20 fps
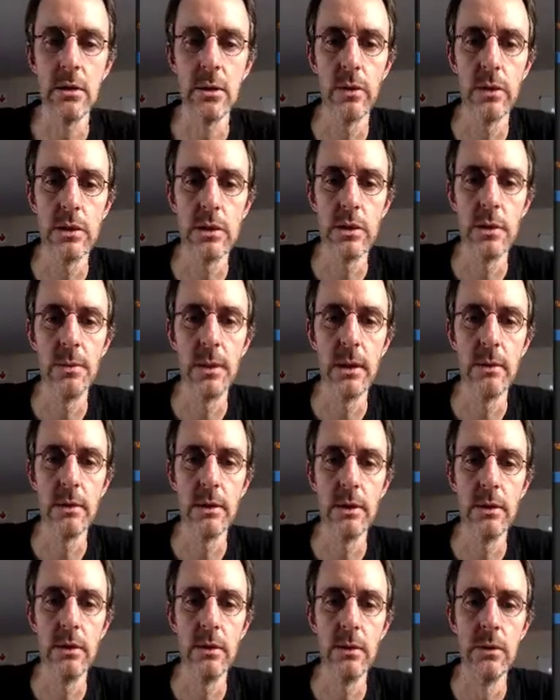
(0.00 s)
or you should be able to
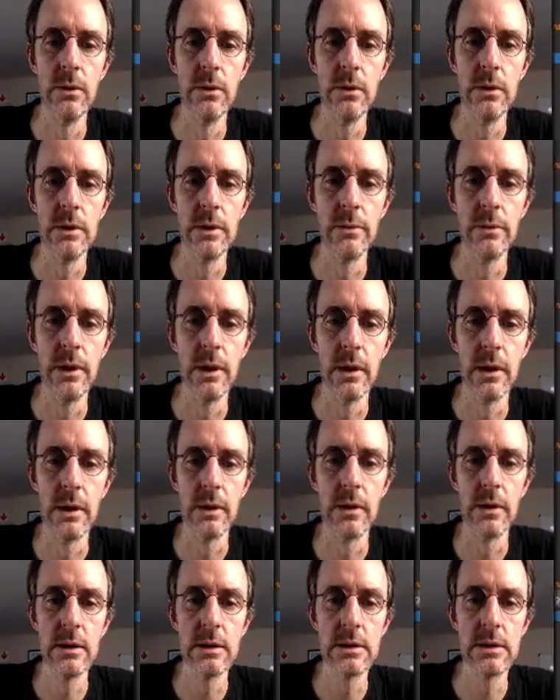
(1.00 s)
do something like
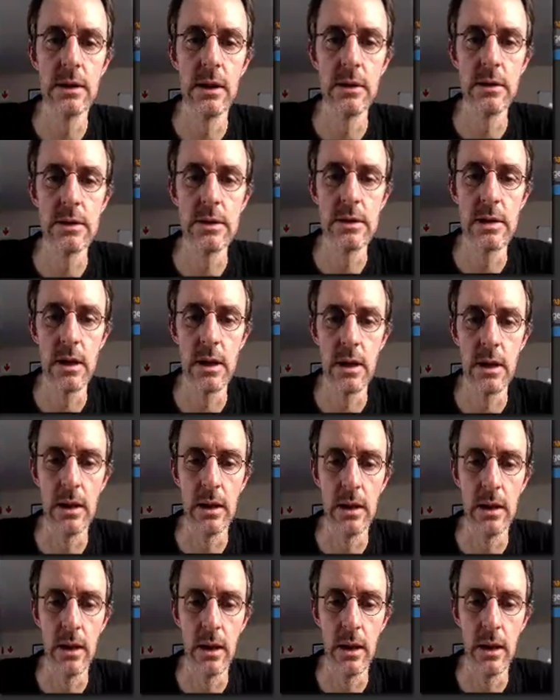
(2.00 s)
this and say